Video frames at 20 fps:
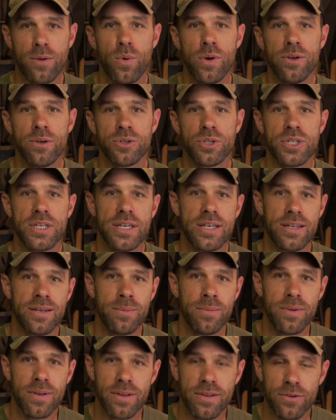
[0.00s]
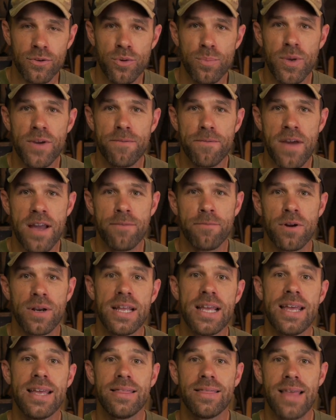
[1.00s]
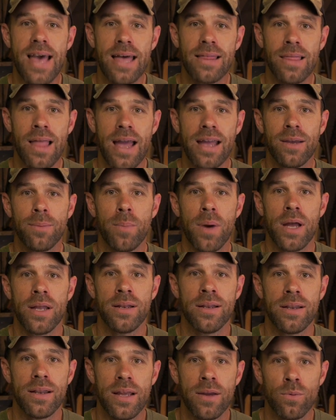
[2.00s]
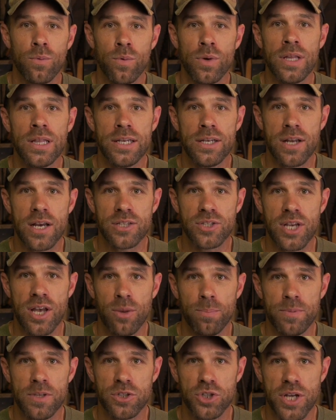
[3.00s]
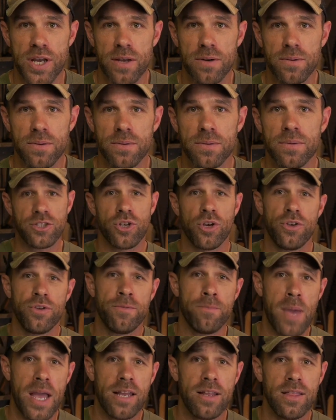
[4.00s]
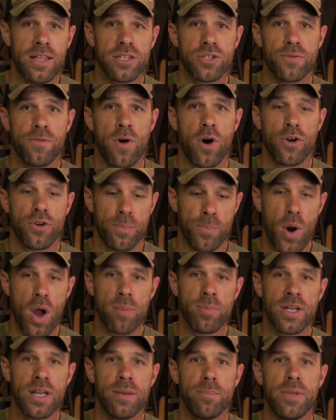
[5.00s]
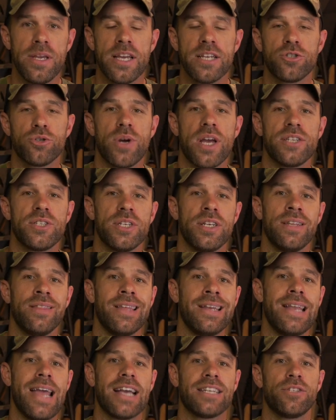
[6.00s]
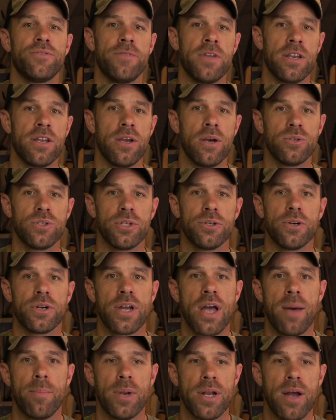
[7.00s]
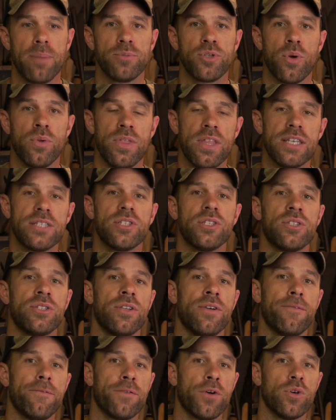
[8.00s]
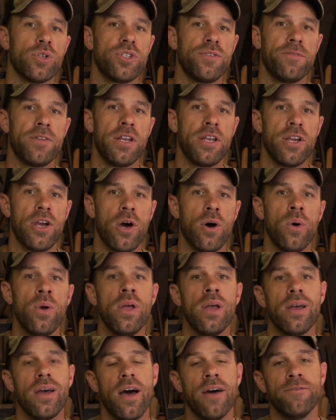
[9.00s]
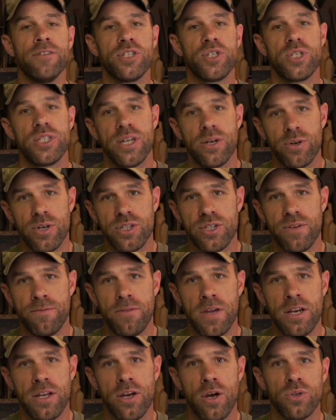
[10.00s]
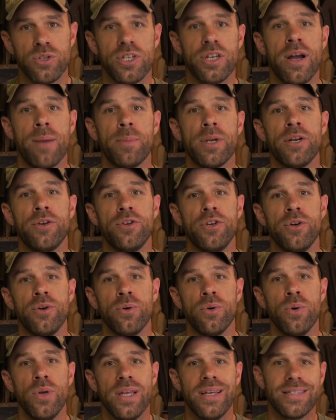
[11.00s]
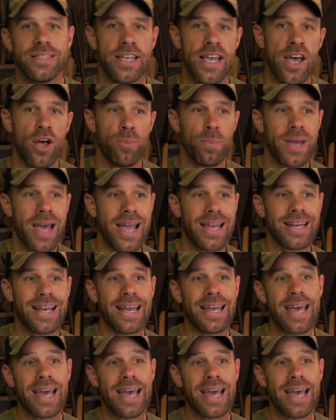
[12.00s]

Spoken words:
what you're seeing, do me a favor and hit that like button. It really does help the channel. So you've made it this far, you're probably going to be interested in the next videos that are coming up. So this is the first video of a series of videos that I'm going to do to help kind of